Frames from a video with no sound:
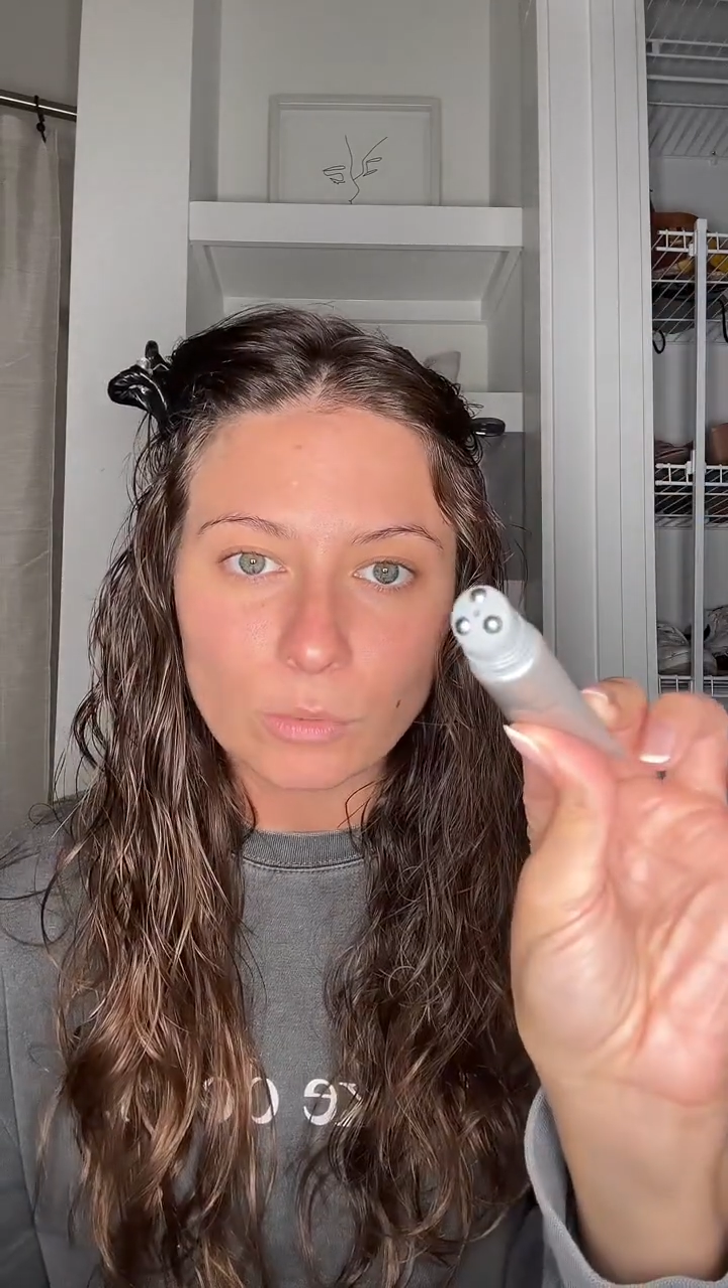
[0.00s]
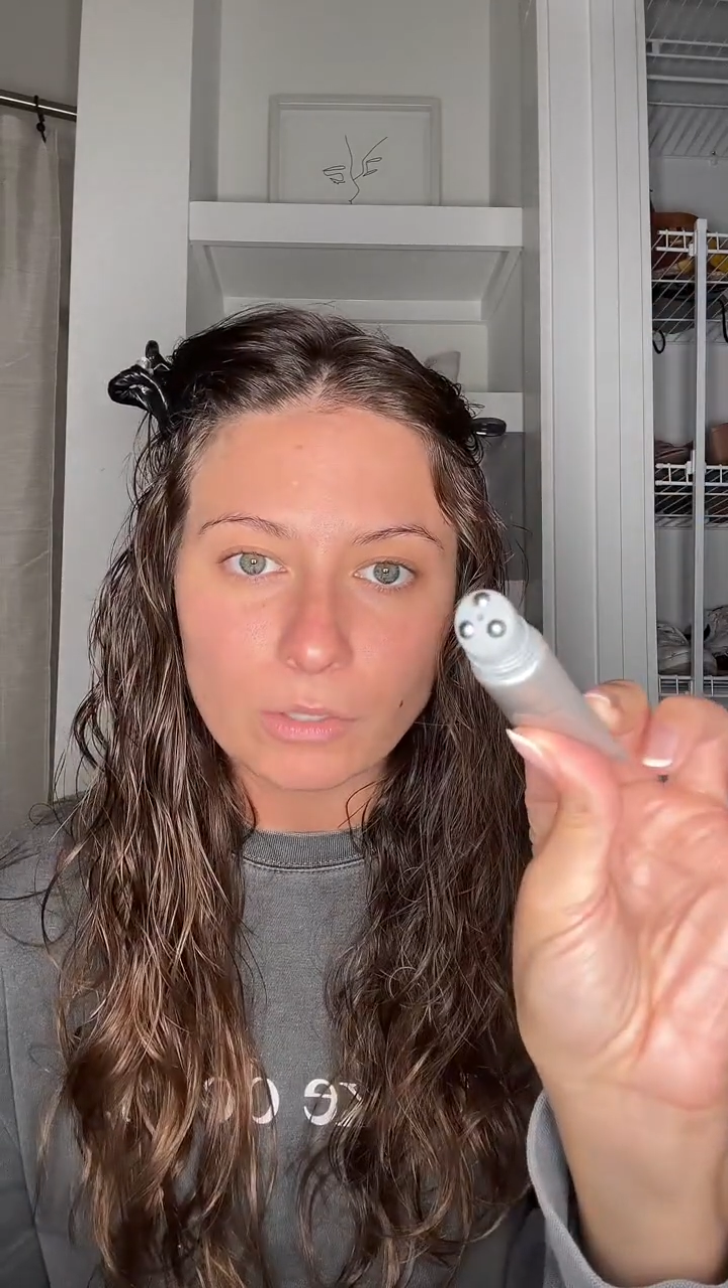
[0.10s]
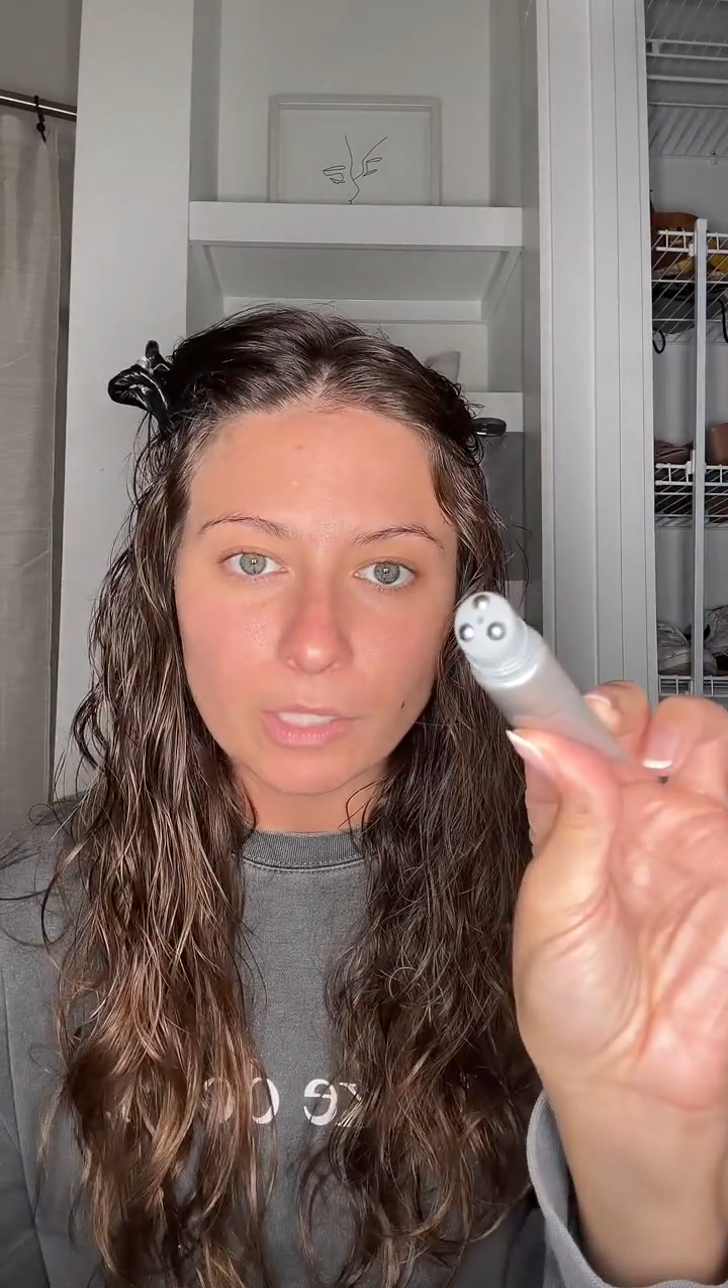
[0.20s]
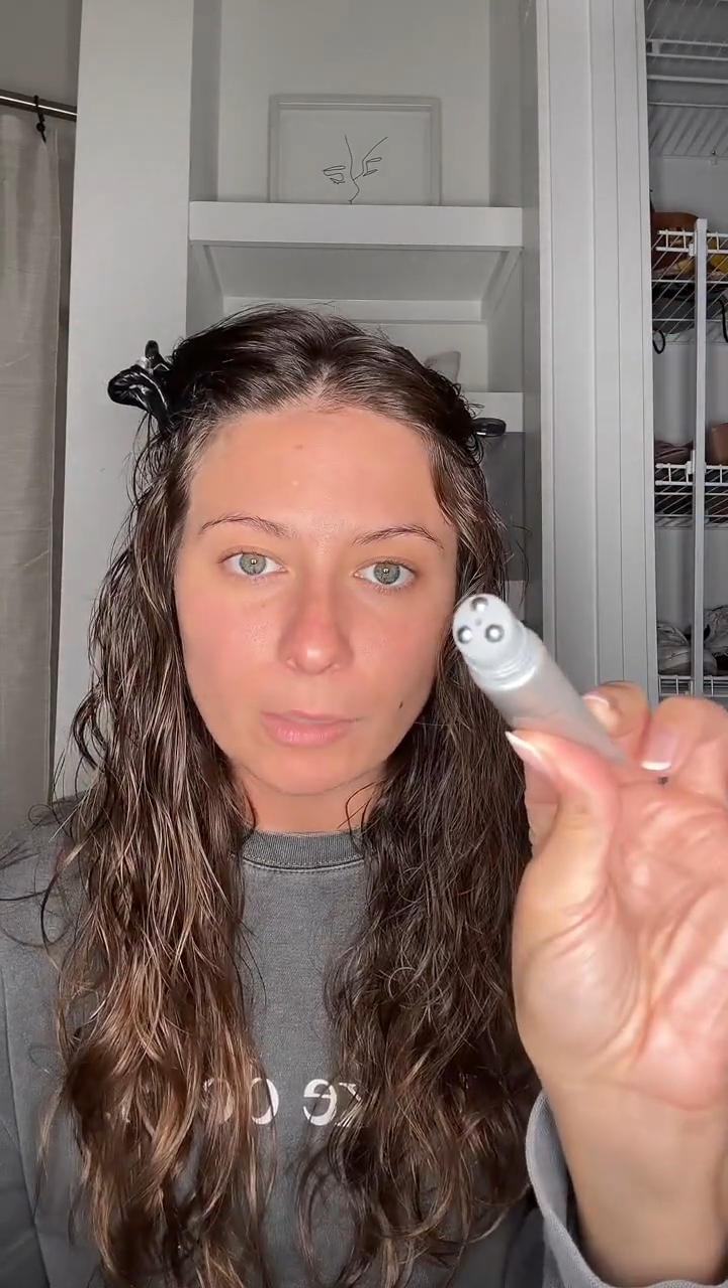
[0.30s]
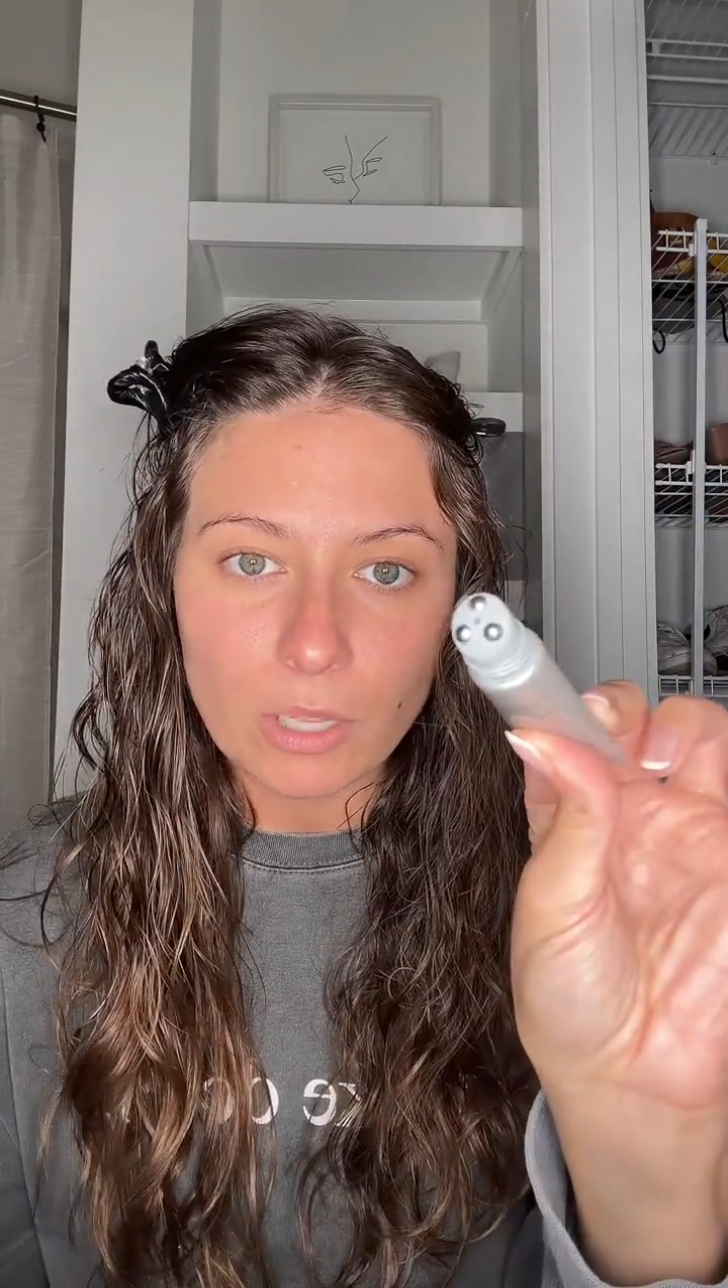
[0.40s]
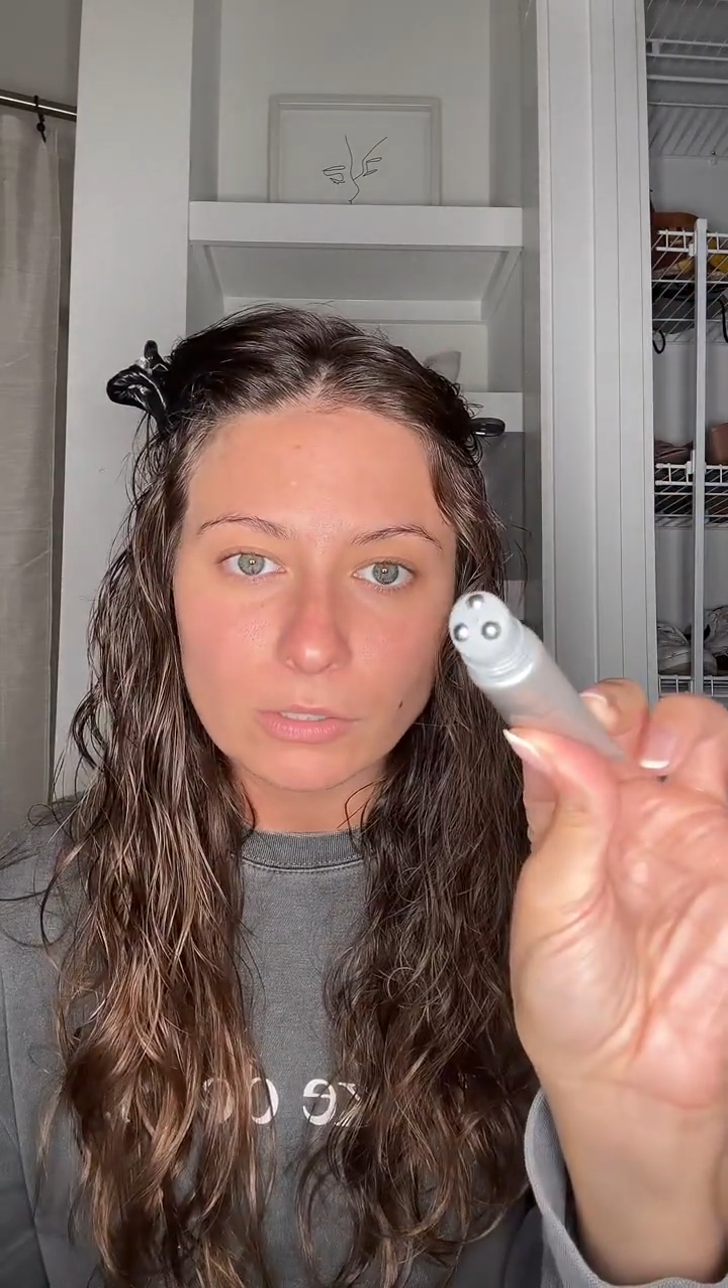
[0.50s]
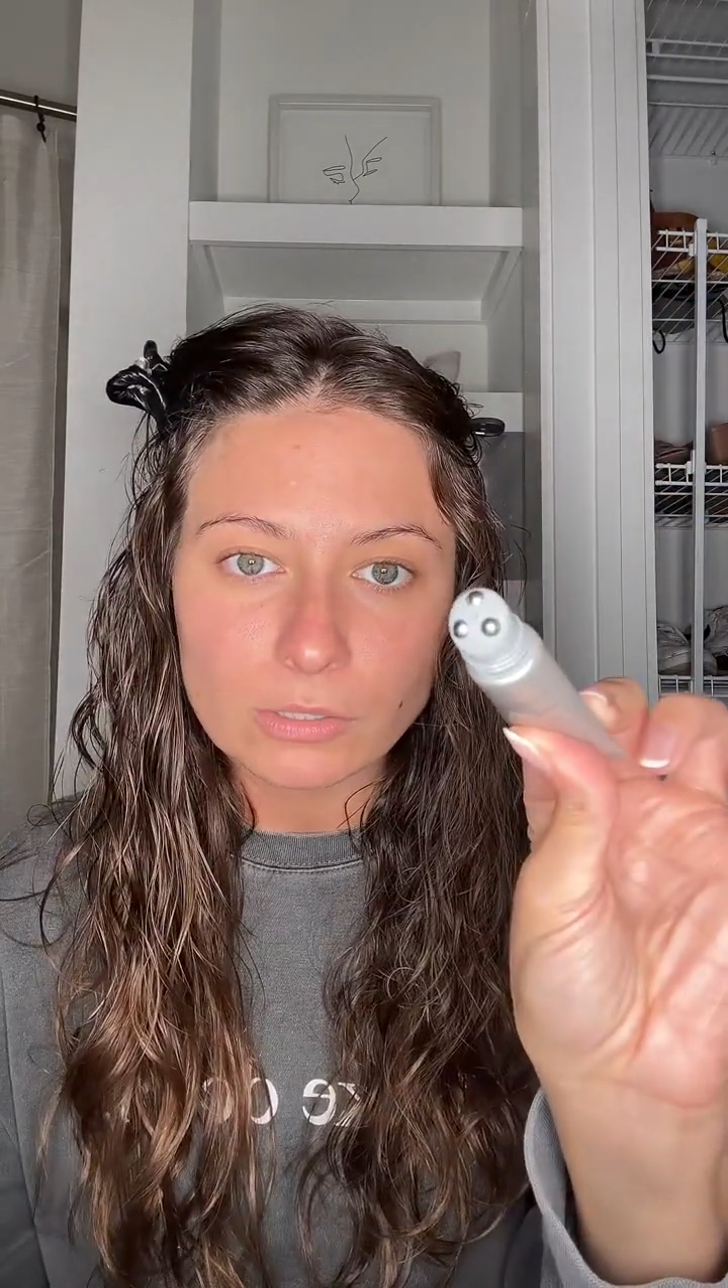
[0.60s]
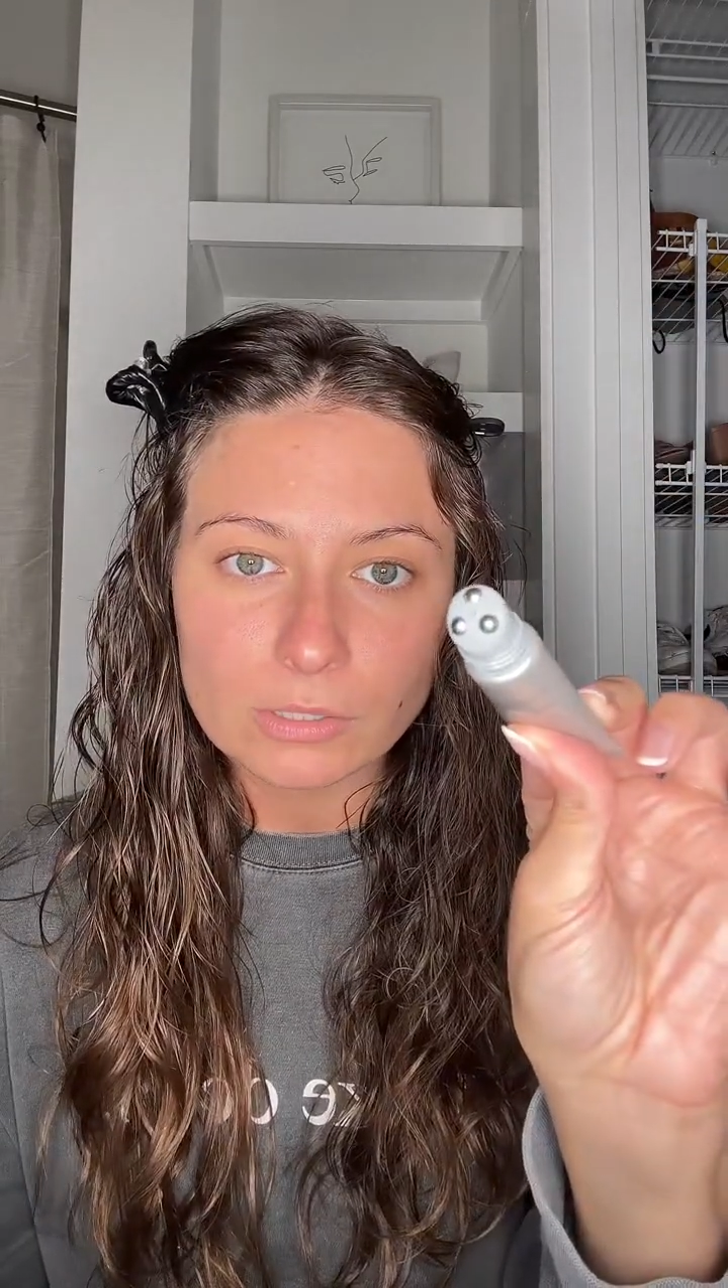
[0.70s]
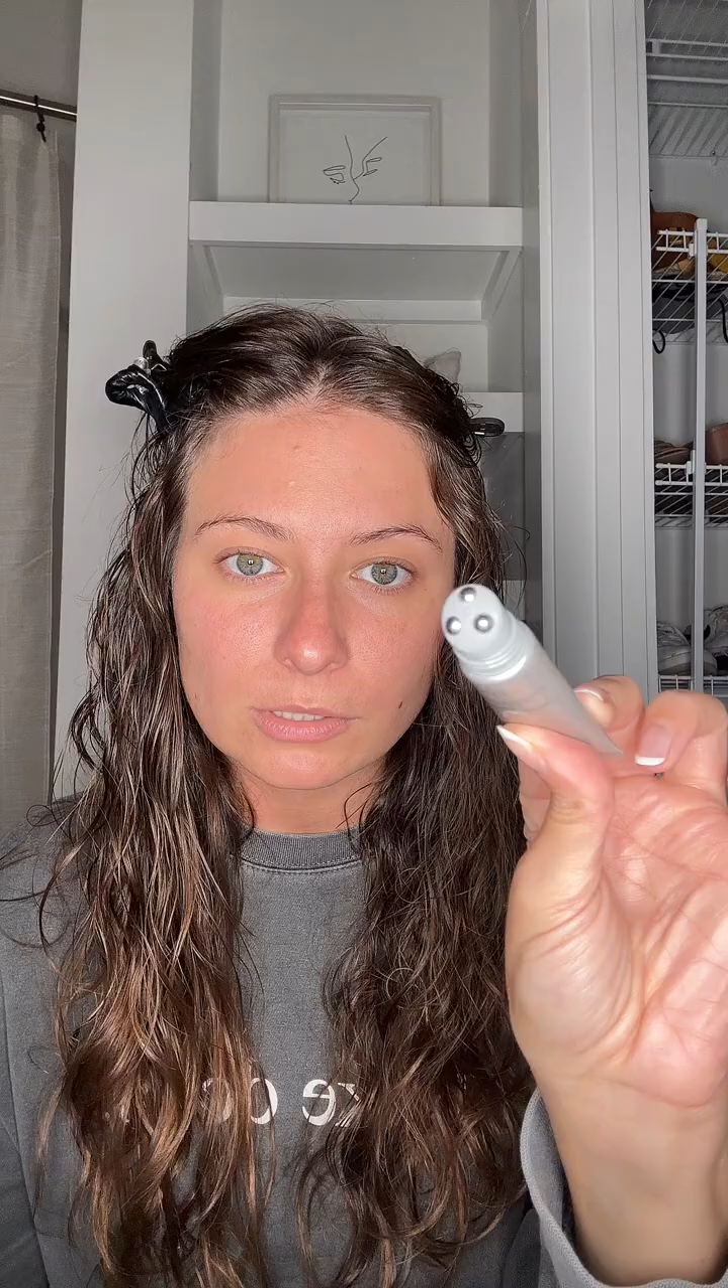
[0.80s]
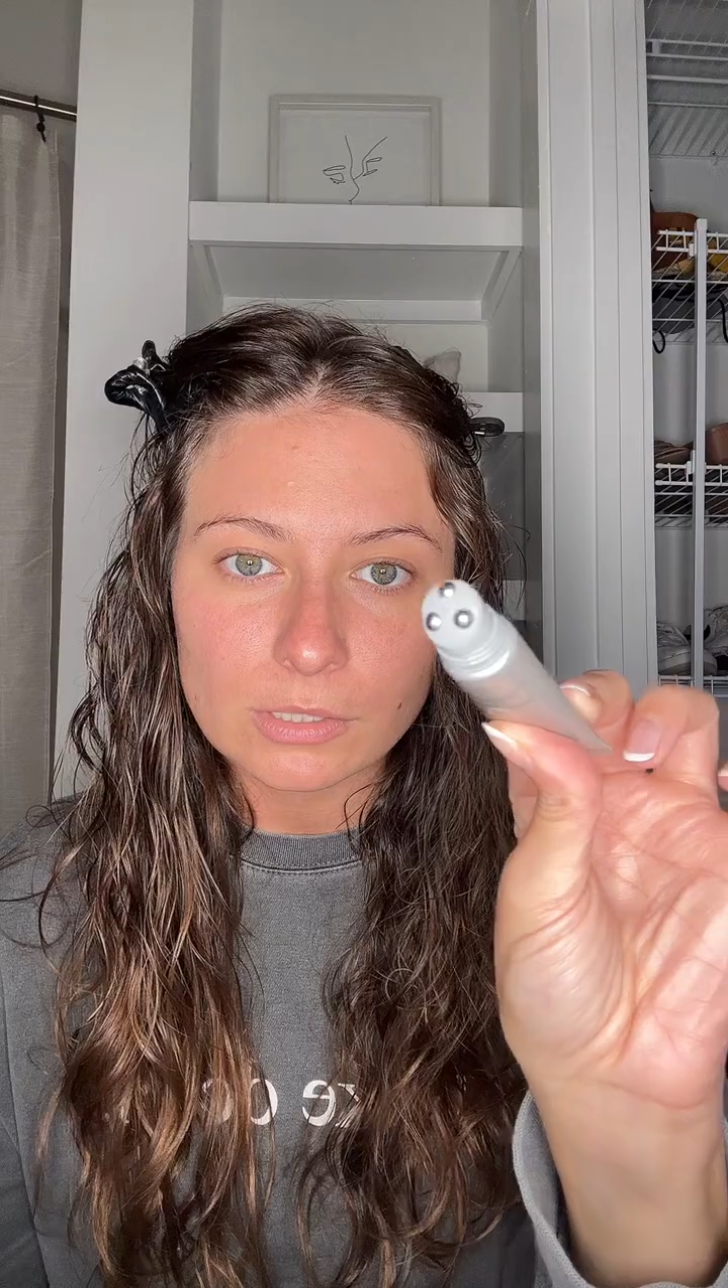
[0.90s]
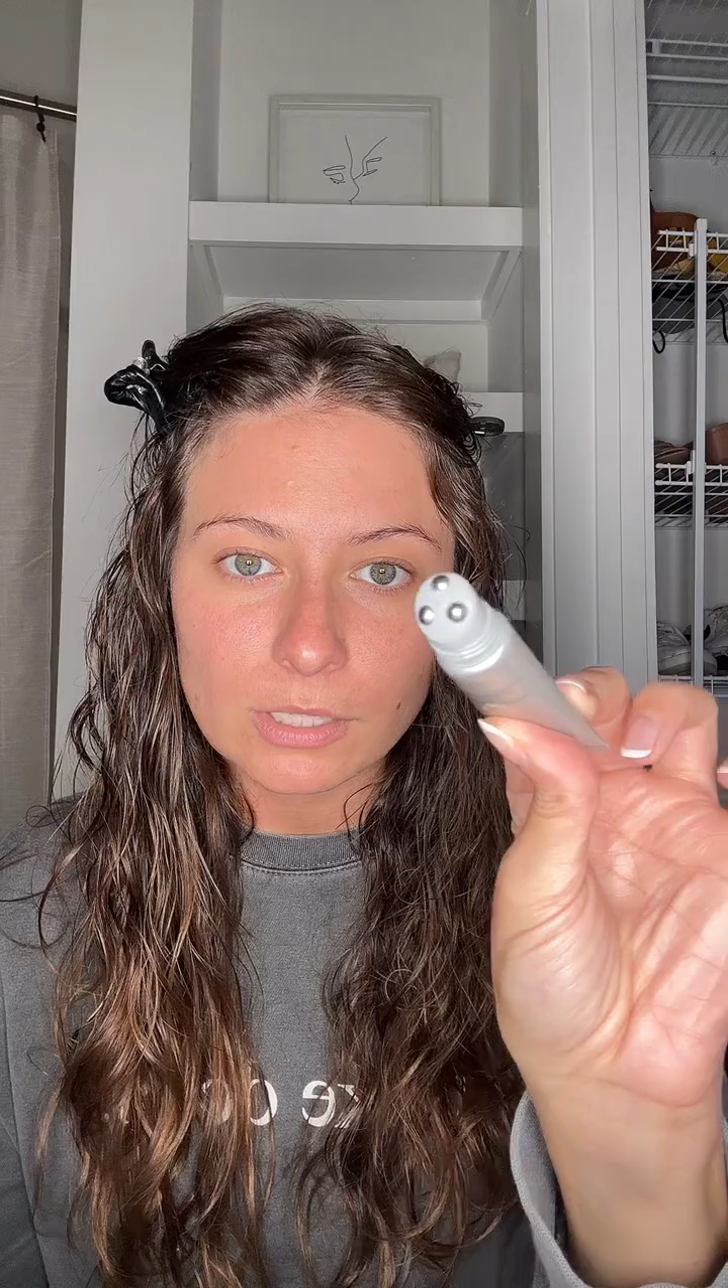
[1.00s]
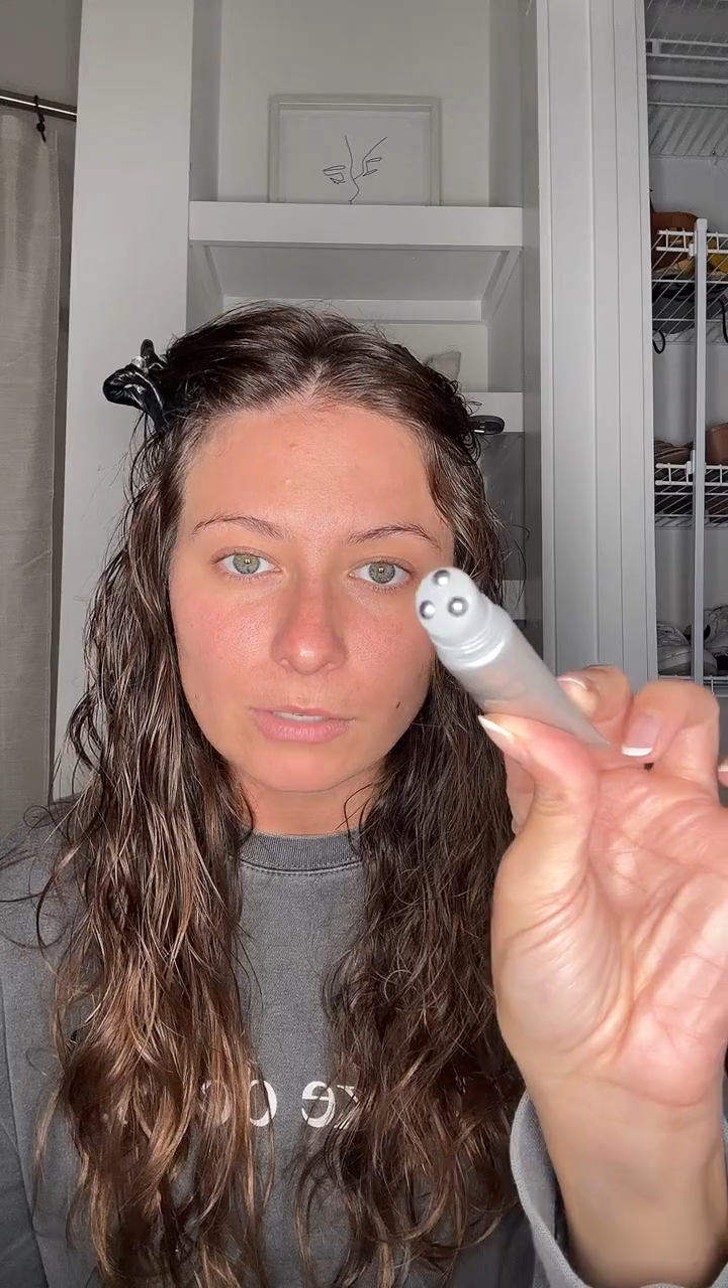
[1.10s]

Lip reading: rolly balls